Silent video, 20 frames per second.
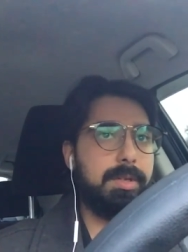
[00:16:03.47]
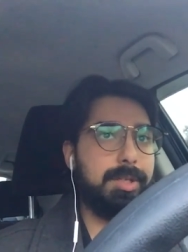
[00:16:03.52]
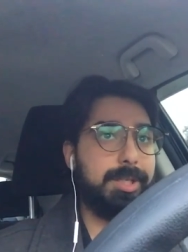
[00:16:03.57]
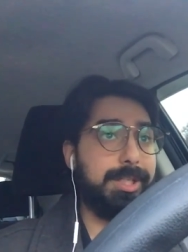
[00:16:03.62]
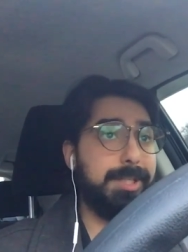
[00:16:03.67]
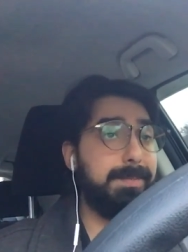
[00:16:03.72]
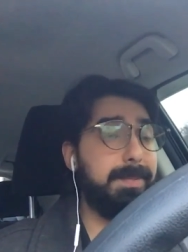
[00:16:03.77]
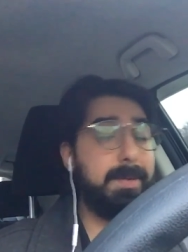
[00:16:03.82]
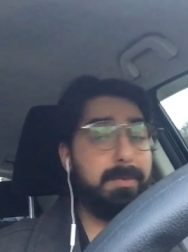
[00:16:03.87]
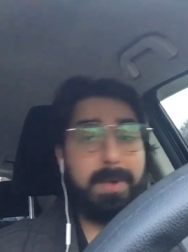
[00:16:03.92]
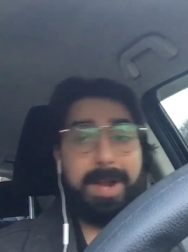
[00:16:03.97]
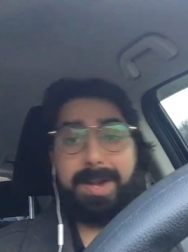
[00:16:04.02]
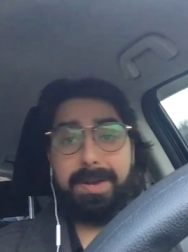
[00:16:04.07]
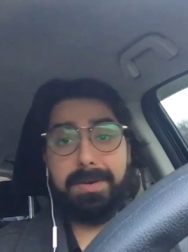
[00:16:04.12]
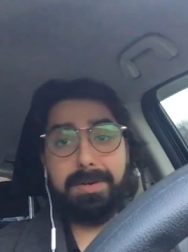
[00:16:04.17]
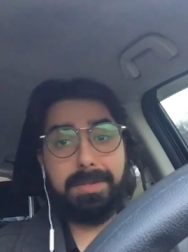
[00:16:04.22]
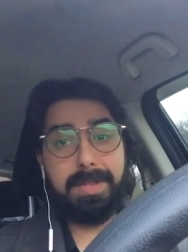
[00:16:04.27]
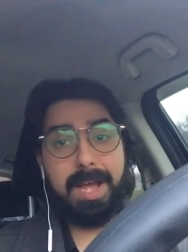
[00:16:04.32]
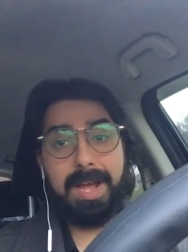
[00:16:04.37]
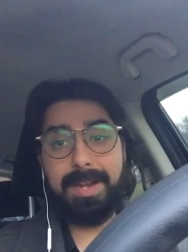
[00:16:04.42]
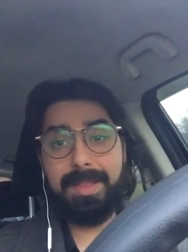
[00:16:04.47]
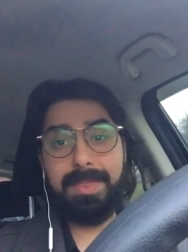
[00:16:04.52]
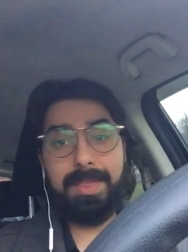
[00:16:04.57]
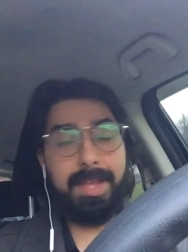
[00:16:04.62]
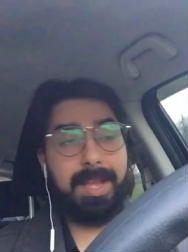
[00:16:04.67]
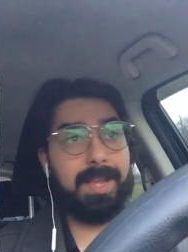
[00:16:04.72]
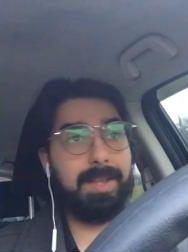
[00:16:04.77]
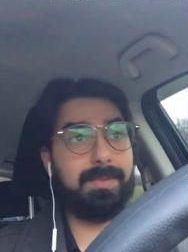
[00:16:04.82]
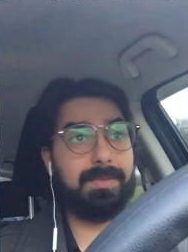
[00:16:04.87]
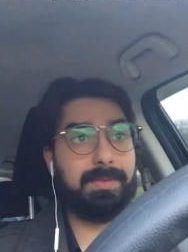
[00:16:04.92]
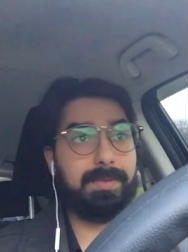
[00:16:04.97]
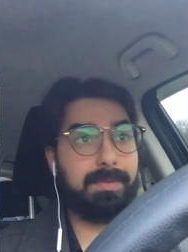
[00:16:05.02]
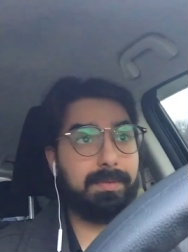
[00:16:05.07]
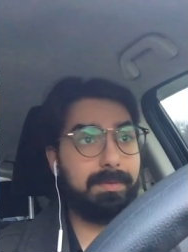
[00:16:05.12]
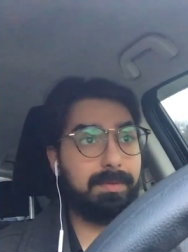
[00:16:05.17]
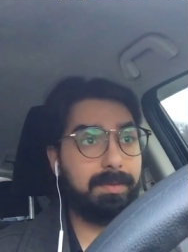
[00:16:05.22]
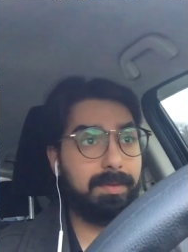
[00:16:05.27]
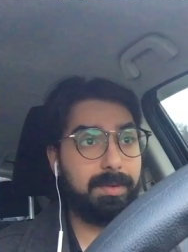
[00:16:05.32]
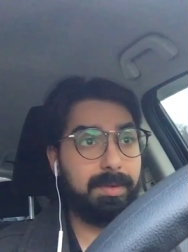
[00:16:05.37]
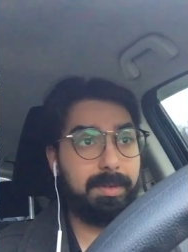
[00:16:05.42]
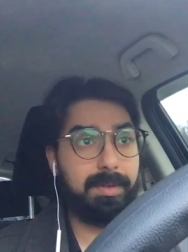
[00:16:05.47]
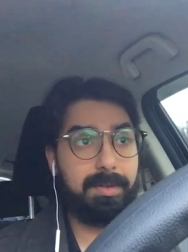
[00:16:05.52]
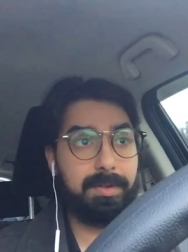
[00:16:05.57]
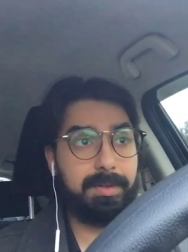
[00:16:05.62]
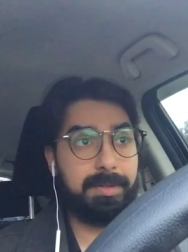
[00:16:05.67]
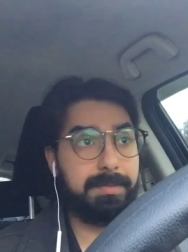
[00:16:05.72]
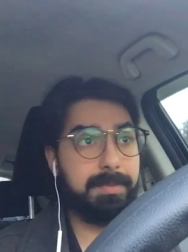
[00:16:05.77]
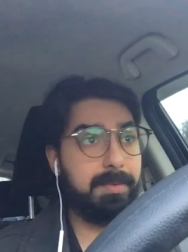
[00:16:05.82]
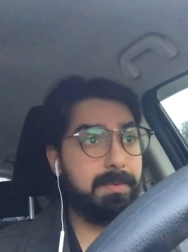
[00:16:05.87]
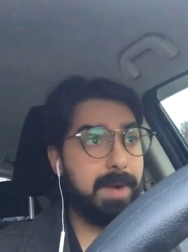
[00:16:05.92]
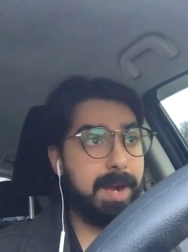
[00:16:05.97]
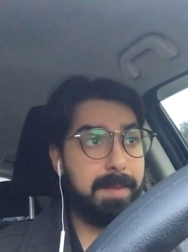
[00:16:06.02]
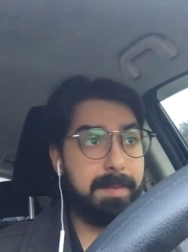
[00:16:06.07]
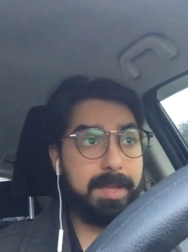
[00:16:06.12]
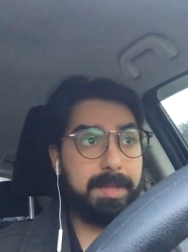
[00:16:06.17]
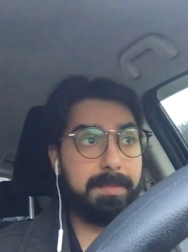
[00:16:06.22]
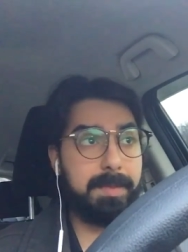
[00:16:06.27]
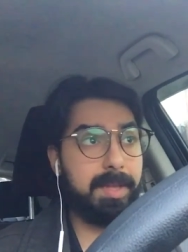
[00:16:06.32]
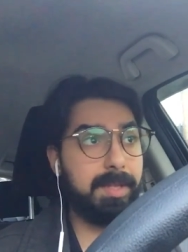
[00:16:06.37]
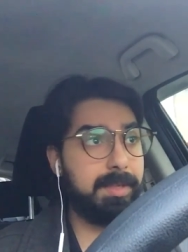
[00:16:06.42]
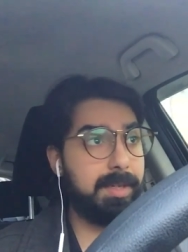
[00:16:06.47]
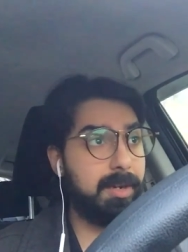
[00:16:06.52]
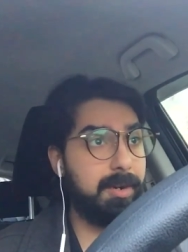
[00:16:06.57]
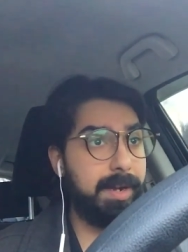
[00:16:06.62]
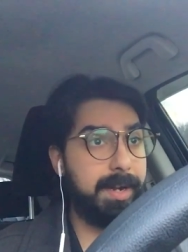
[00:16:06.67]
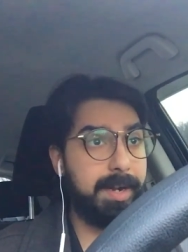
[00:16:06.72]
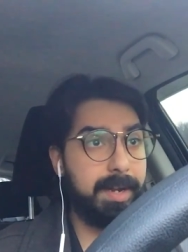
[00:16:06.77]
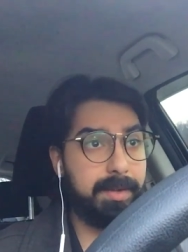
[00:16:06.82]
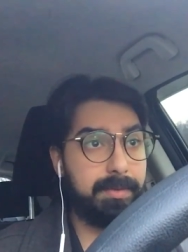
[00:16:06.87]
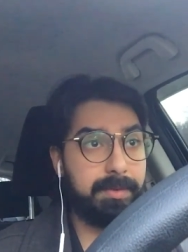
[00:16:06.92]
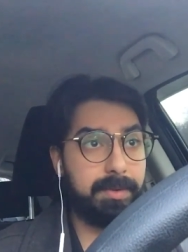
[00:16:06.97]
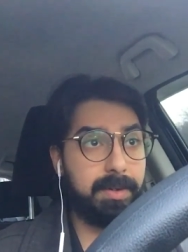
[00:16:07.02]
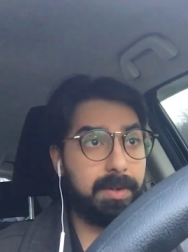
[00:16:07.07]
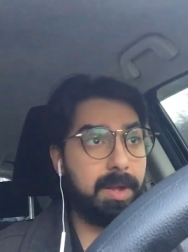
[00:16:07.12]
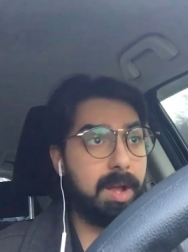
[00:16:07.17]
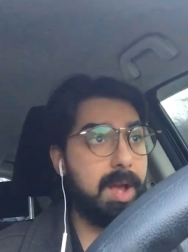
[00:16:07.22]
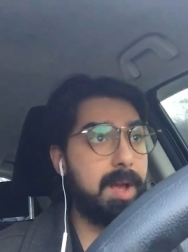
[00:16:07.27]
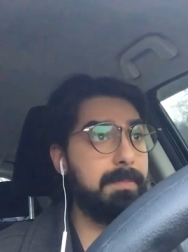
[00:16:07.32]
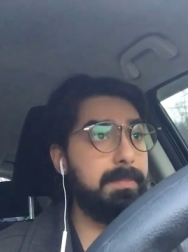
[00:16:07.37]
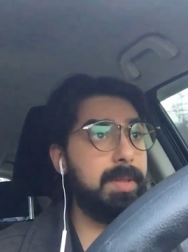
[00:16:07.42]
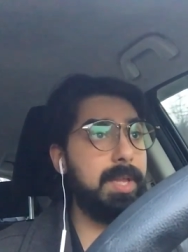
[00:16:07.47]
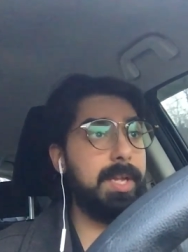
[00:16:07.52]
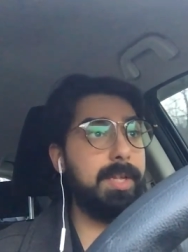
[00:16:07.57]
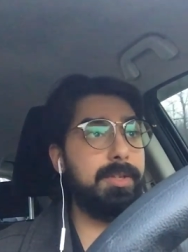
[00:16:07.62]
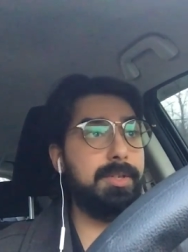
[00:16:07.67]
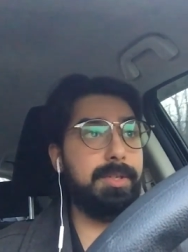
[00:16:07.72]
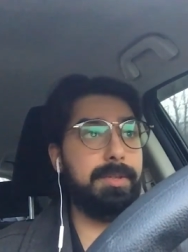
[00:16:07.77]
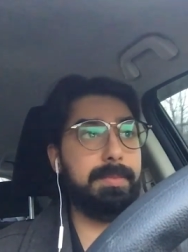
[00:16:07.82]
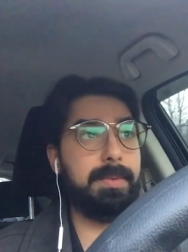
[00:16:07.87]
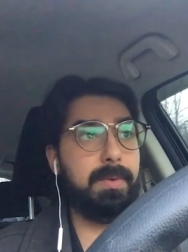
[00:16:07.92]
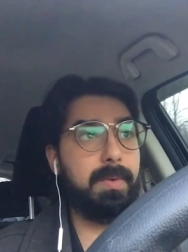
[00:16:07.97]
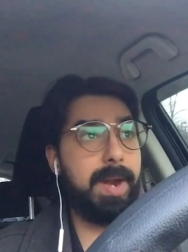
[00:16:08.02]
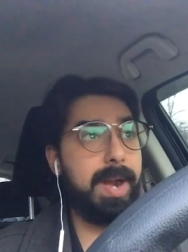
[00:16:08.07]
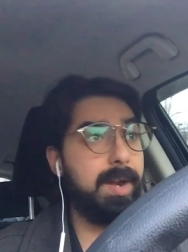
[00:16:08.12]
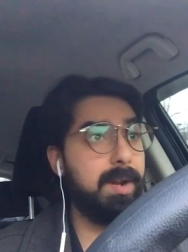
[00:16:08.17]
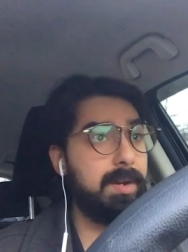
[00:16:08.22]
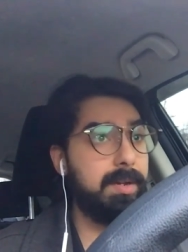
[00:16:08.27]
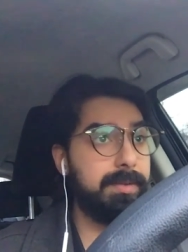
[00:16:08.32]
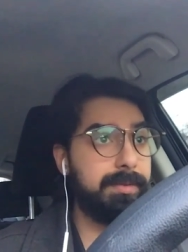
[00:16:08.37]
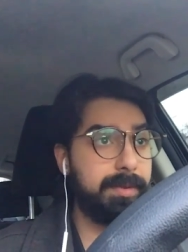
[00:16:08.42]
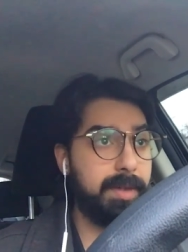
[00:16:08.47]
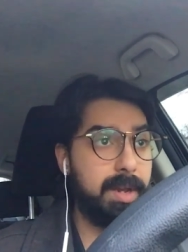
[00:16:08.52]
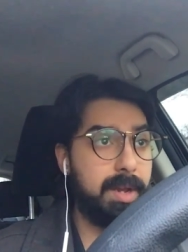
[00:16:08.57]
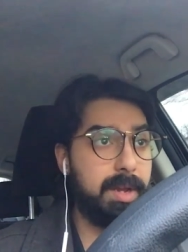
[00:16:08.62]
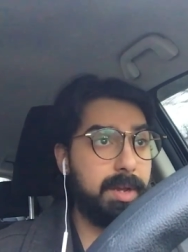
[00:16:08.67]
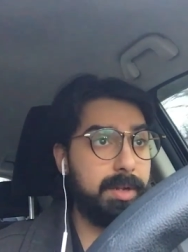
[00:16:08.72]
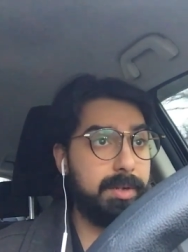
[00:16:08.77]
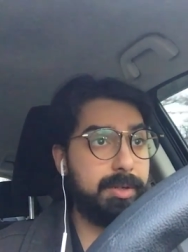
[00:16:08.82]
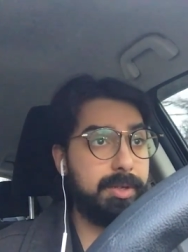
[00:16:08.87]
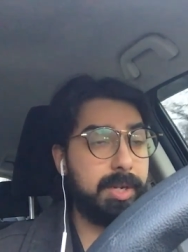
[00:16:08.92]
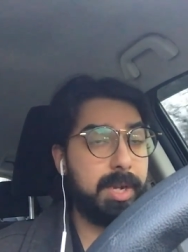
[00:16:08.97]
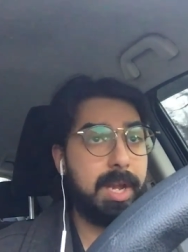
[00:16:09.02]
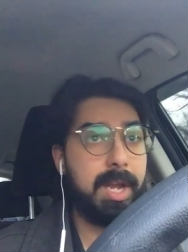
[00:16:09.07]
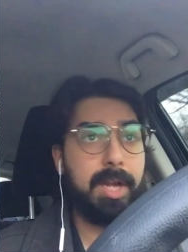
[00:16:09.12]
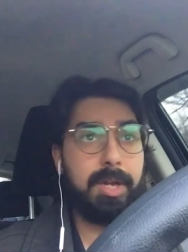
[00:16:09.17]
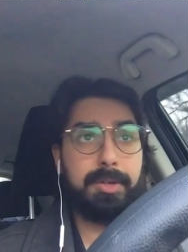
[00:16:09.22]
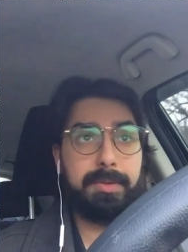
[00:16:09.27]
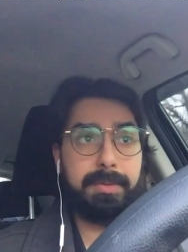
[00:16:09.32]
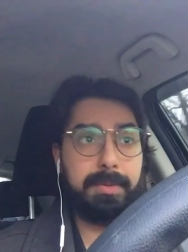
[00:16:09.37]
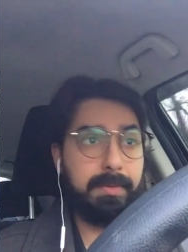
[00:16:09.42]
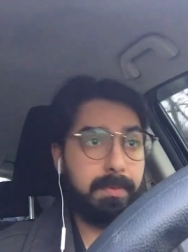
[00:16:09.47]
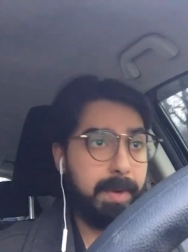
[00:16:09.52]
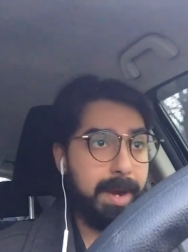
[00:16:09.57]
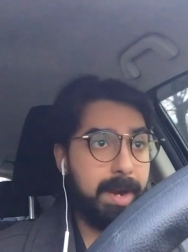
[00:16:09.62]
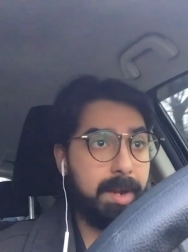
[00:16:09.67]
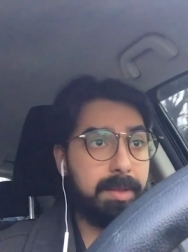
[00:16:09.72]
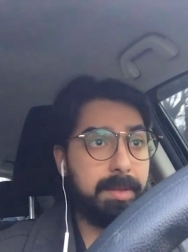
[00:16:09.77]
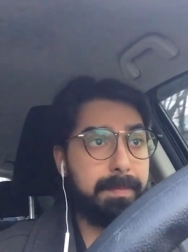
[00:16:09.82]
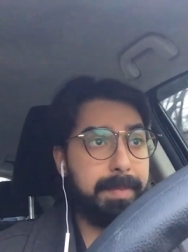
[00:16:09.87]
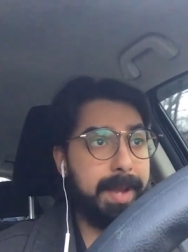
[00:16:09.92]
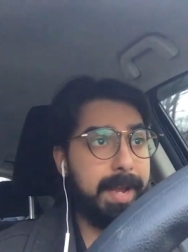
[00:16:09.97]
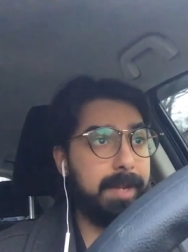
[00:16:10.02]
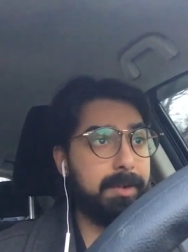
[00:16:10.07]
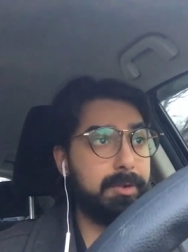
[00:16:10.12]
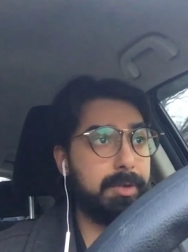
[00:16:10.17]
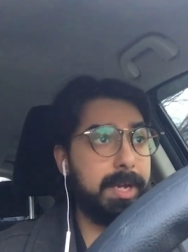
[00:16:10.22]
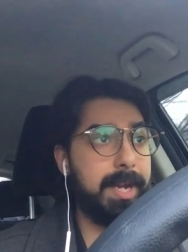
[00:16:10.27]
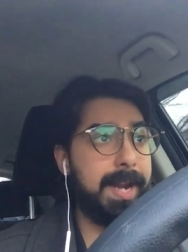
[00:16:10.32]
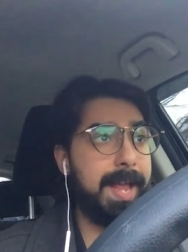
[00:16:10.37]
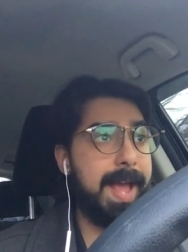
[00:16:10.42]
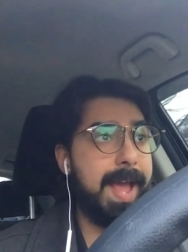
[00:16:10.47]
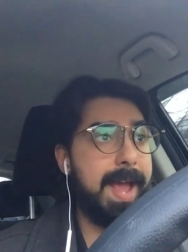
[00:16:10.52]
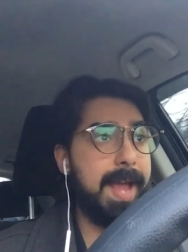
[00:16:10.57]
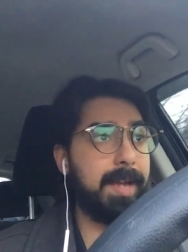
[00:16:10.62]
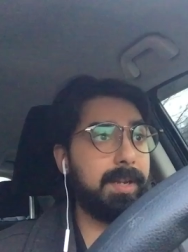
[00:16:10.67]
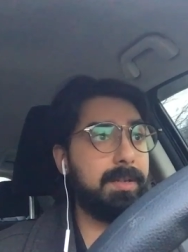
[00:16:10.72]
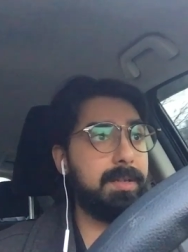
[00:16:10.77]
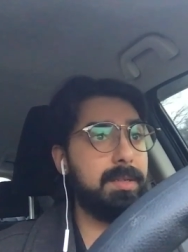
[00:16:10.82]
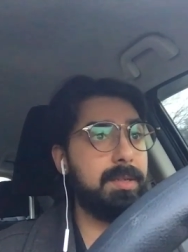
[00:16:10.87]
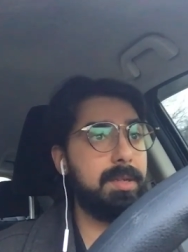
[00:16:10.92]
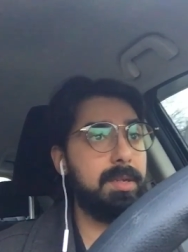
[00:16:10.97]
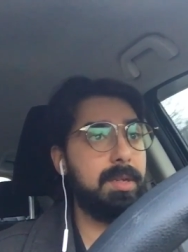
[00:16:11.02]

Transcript: She's been right on a lot of things. She's been right about the military industrial complex. She's been right on Assange. She's been right on the Patriot Act.